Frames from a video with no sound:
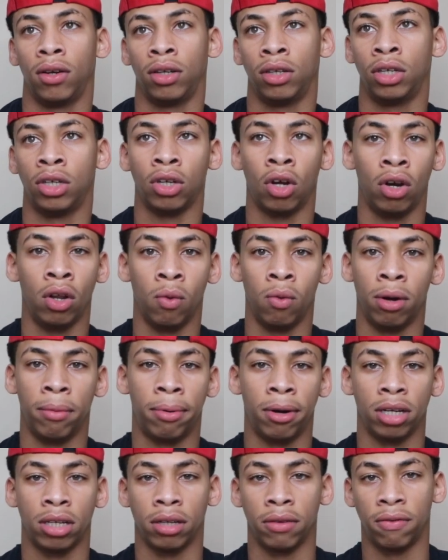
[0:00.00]
just only one
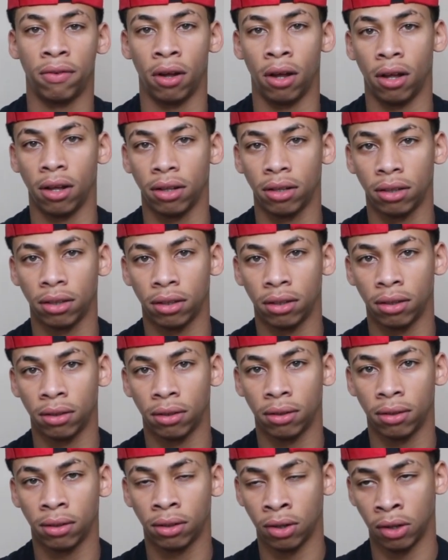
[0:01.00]
person's fault.
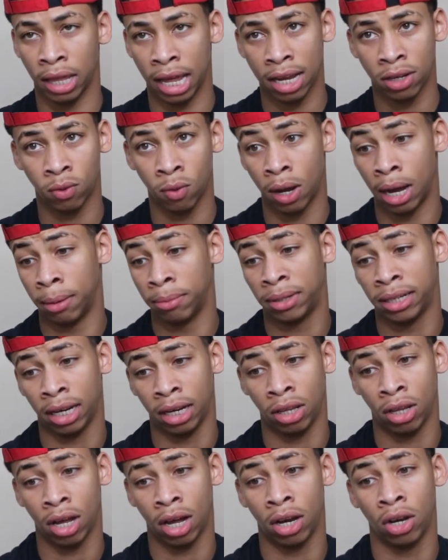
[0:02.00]
So that's why I'm
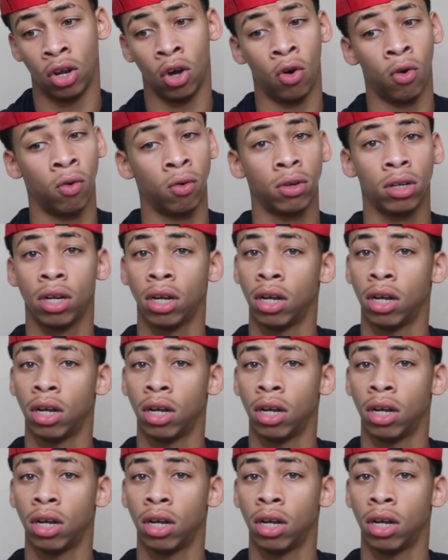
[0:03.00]
telling y'all, don't